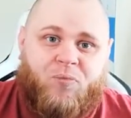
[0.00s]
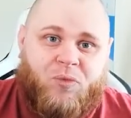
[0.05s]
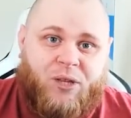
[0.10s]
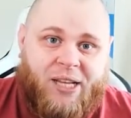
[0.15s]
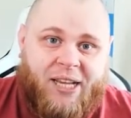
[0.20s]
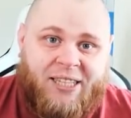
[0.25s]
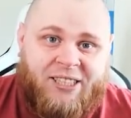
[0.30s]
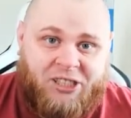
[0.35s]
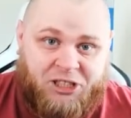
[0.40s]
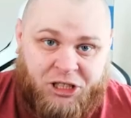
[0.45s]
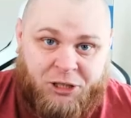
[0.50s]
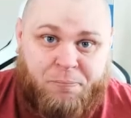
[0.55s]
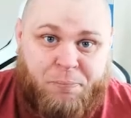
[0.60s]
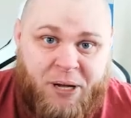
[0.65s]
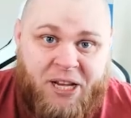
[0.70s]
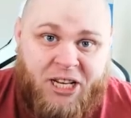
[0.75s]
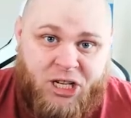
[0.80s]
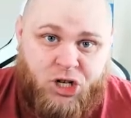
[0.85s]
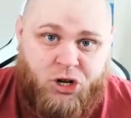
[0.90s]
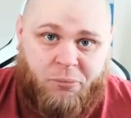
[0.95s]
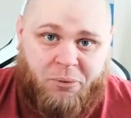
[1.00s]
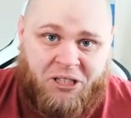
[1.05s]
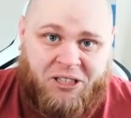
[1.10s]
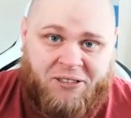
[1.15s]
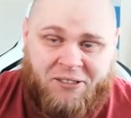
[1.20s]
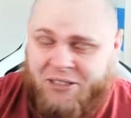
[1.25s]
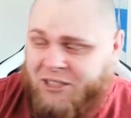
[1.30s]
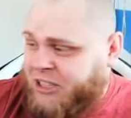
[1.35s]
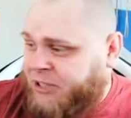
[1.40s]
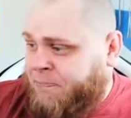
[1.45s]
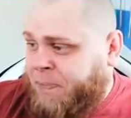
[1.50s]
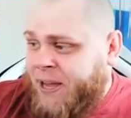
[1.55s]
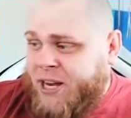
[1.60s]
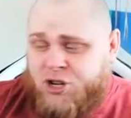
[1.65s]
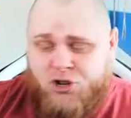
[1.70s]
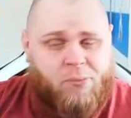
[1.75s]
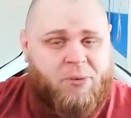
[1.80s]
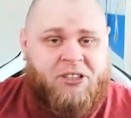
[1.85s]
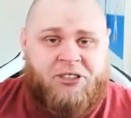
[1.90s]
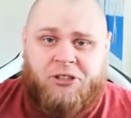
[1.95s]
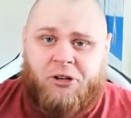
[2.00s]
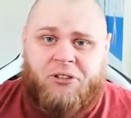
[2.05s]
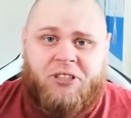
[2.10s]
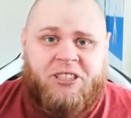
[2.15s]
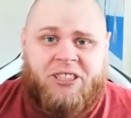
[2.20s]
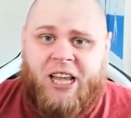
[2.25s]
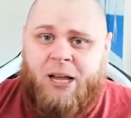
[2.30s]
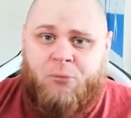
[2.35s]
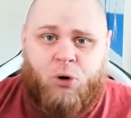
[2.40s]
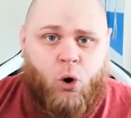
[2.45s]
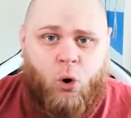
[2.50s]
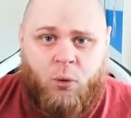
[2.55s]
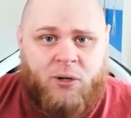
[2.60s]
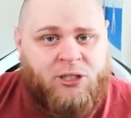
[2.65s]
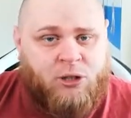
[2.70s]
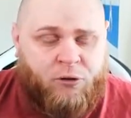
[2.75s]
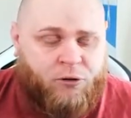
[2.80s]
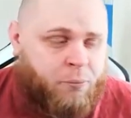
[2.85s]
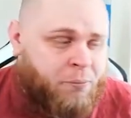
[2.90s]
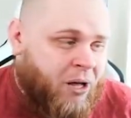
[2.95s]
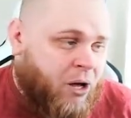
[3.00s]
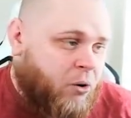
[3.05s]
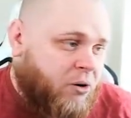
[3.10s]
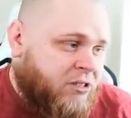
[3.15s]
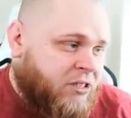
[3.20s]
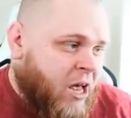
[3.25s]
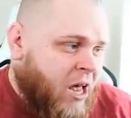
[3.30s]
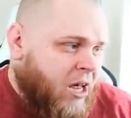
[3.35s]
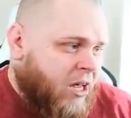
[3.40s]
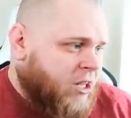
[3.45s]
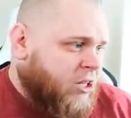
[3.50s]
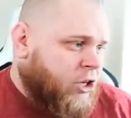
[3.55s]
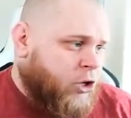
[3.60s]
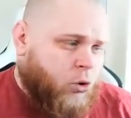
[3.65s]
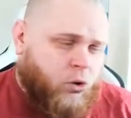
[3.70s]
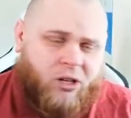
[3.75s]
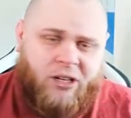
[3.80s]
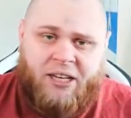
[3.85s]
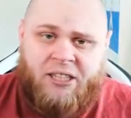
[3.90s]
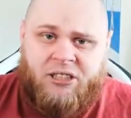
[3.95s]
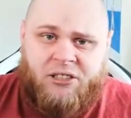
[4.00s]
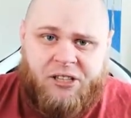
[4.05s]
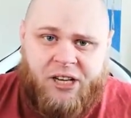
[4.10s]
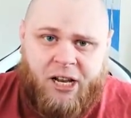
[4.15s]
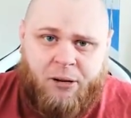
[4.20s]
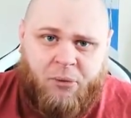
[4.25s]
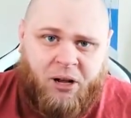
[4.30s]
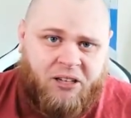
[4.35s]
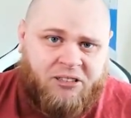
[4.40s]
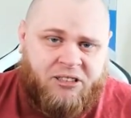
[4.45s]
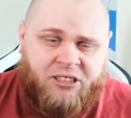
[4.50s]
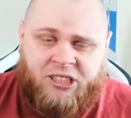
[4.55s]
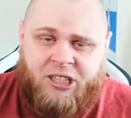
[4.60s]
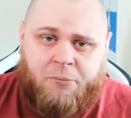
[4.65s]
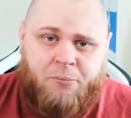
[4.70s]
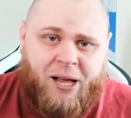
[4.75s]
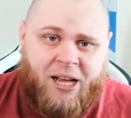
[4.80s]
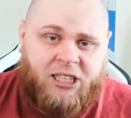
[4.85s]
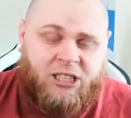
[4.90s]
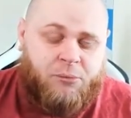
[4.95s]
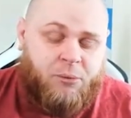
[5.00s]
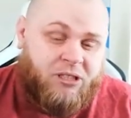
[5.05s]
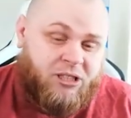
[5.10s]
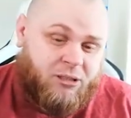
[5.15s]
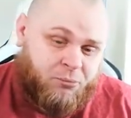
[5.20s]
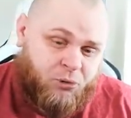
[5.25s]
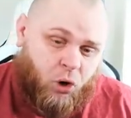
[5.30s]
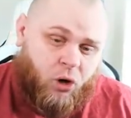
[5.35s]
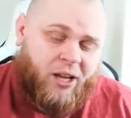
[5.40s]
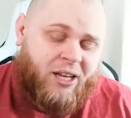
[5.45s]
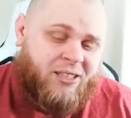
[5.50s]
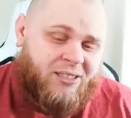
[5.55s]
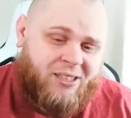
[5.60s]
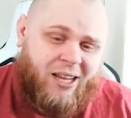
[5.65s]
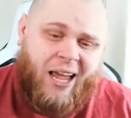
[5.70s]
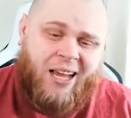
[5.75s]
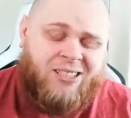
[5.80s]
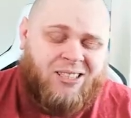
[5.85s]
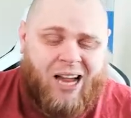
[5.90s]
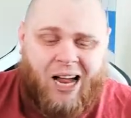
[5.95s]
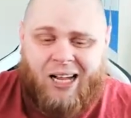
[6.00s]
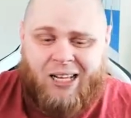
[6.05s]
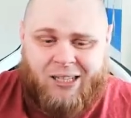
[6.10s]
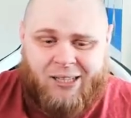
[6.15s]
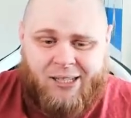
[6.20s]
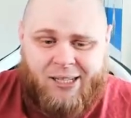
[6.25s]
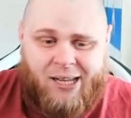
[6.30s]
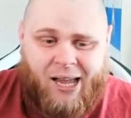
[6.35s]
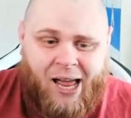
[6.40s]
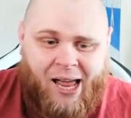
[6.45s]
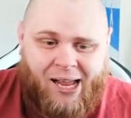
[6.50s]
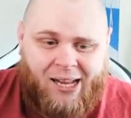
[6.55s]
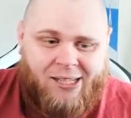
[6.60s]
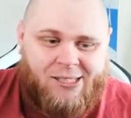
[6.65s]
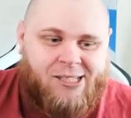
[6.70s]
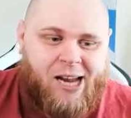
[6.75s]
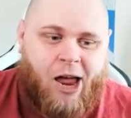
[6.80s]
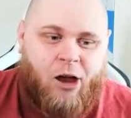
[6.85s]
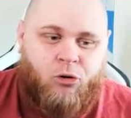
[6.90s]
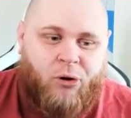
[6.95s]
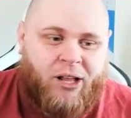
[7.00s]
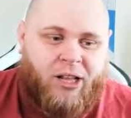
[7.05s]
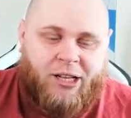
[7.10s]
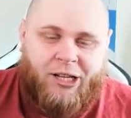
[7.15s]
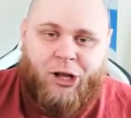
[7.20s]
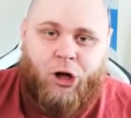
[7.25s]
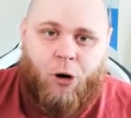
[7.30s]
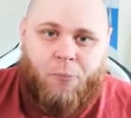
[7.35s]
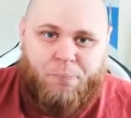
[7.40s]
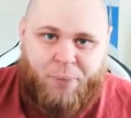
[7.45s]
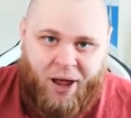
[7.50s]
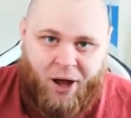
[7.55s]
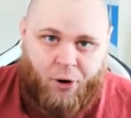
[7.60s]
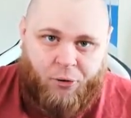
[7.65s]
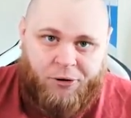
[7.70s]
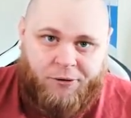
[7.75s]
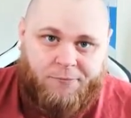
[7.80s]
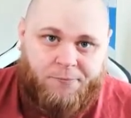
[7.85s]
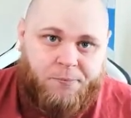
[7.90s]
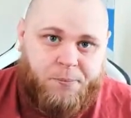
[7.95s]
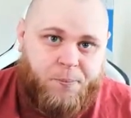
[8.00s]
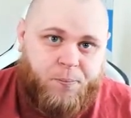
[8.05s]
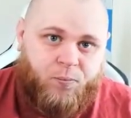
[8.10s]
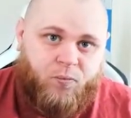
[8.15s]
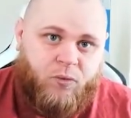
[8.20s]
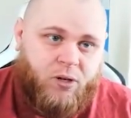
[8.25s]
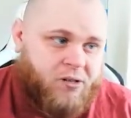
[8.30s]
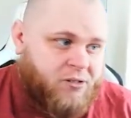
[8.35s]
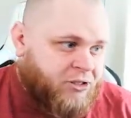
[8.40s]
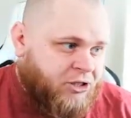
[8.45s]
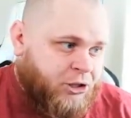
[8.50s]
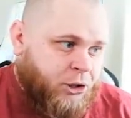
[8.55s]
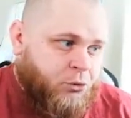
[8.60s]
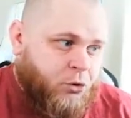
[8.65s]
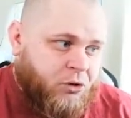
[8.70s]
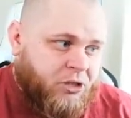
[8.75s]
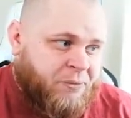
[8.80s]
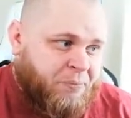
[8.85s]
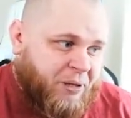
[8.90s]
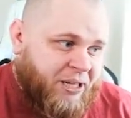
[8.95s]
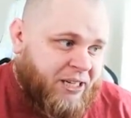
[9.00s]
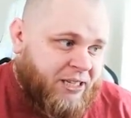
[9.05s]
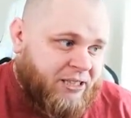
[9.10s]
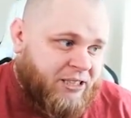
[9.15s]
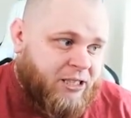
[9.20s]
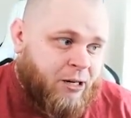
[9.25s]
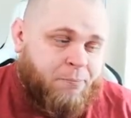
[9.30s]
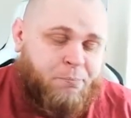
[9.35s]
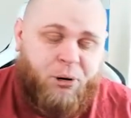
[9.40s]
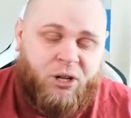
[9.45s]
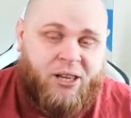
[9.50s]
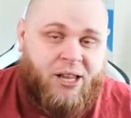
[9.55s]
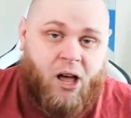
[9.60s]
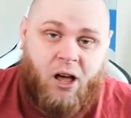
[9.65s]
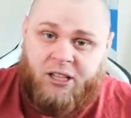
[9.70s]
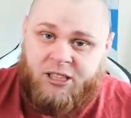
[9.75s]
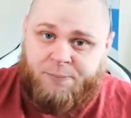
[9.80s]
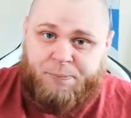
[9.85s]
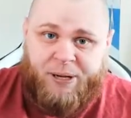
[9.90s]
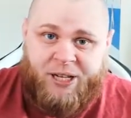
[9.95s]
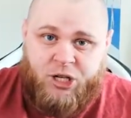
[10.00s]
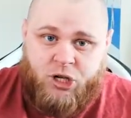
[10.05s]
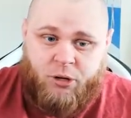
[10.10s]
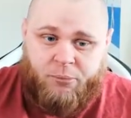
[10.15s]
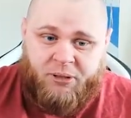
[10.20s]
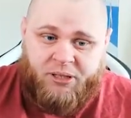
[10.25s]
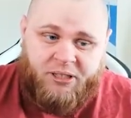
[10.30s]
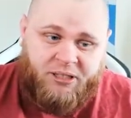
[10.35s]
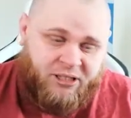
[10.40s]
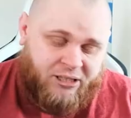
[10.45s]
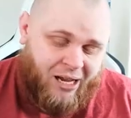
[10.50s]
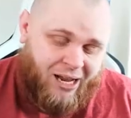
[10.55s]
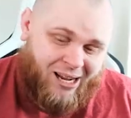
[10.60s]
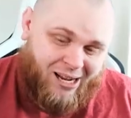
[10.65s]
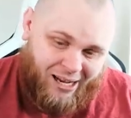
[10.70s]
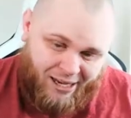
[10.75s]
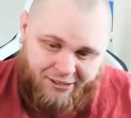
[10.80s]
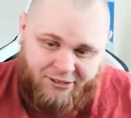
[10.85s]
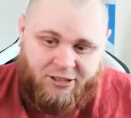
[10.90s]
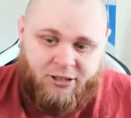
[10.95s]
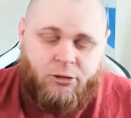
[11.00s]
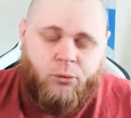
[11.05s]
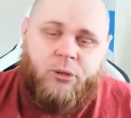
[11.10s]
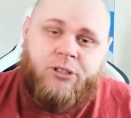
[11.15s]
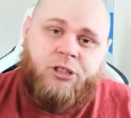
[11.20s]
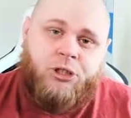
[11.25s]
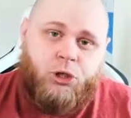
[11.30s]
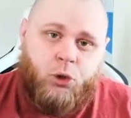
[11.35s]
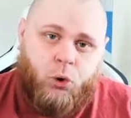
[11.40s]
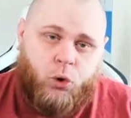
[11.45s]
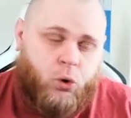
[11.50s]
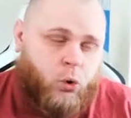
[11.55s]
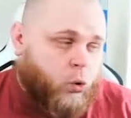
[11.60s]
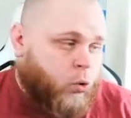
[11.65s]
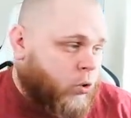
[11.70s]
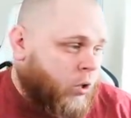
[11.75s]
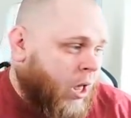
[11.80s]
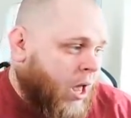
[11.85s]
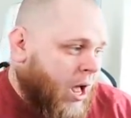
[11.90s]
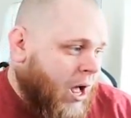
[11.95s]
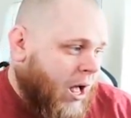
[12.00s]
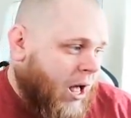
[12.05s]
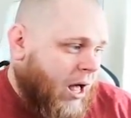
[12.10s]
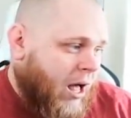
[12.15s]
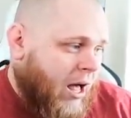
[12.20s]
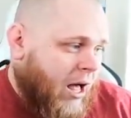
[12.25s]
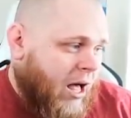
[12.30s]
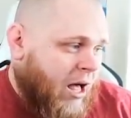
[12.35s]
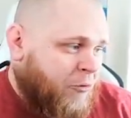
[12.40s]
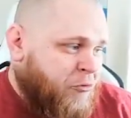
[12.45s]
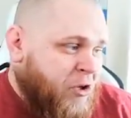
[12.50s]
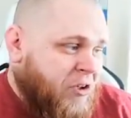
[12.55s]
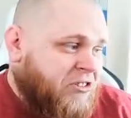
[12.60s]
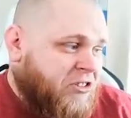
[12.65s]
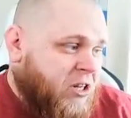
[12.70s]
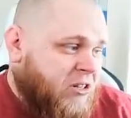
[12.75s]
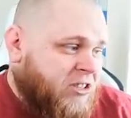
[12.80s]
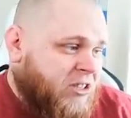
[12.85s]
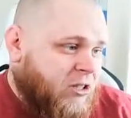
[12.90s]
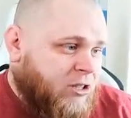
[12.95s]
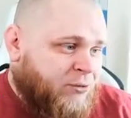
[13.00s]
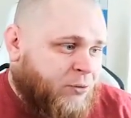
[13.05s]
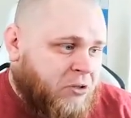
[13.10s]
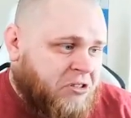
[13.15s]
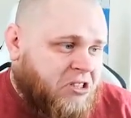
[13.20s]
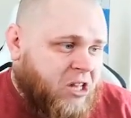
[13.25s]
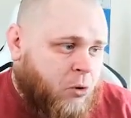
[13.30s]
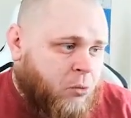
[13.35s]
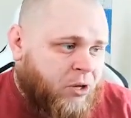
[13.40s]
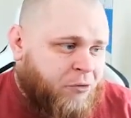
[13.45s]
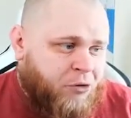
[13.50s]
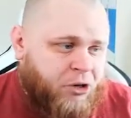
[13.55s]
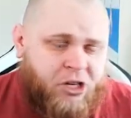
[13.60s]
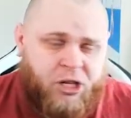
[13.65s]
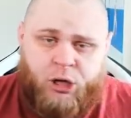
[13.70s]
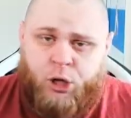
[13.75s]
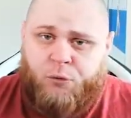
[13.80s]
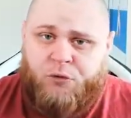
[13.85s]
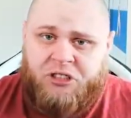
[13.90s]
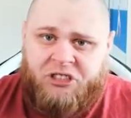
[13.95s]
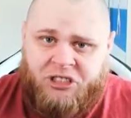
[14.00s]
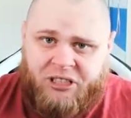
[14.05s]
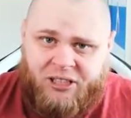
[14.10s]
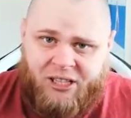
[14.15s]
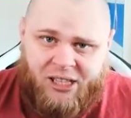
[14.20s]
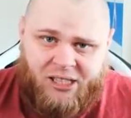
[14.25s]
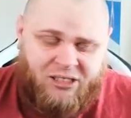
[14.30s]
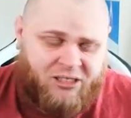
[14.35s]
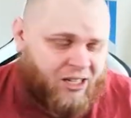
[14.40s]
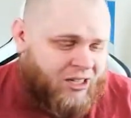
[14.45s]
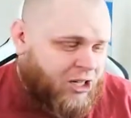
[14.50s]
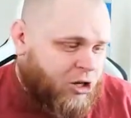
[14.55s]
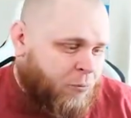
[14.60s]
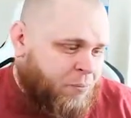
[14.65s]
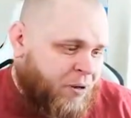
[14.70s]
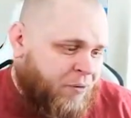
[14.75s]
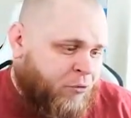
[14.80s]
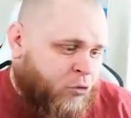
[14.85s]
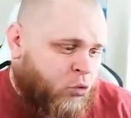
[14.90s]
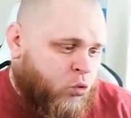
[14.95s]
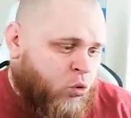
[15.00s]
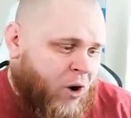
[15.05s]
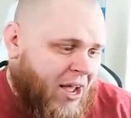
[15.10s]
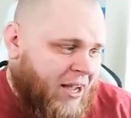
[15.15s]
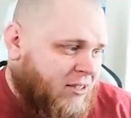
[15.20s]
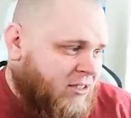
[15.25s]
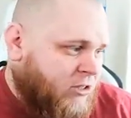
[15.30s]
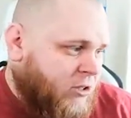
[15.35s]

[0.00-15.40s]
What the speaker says: he's a speed dribbler. Speed dribblers on this game are always overpowered. You know the likes of Neymar's, the St. Maximins. I'm not exactly directly comparing to those players, but they are speed dribblers, and so is Joe Cole. 5-star skills, 4-star weak foot. You love to see that. A little bit of variety in